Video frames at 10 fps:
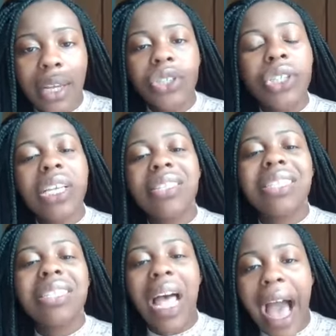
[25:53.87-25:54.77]
Jesus
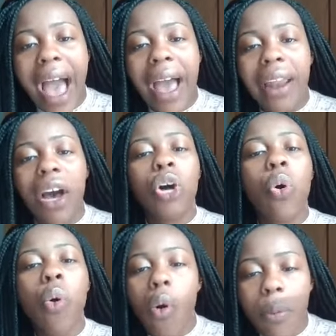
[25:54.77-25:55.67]
died a
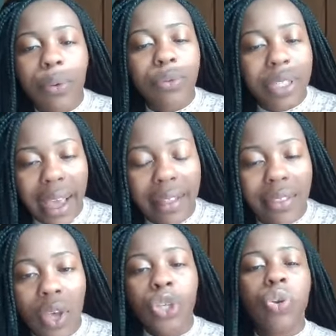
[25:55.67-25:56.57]
horrible death
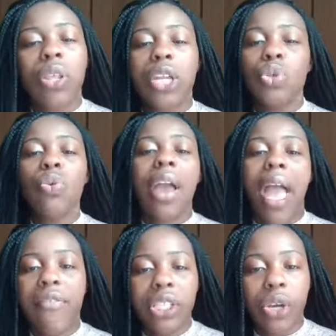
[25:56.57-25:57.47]
so that you can
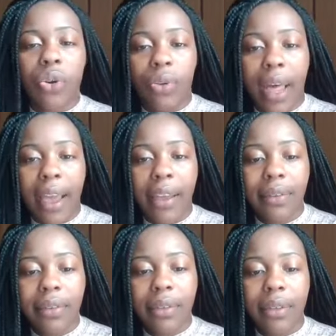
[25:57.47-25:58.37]
have eternal life,
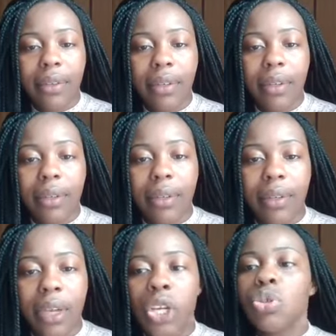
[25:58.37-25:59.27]

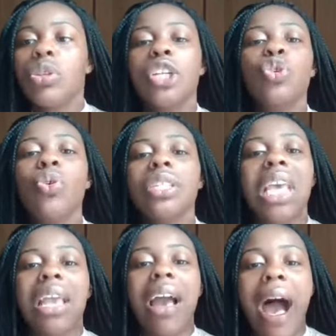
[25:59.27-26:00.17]
so that you can
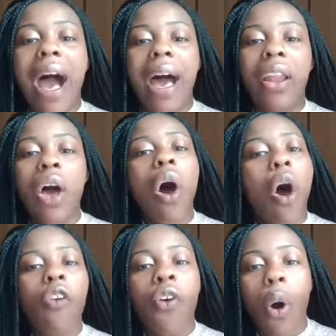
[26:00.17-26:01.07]
take God
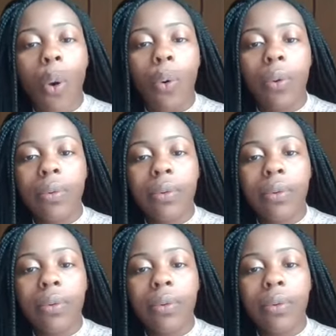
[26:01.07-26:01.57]
off hold.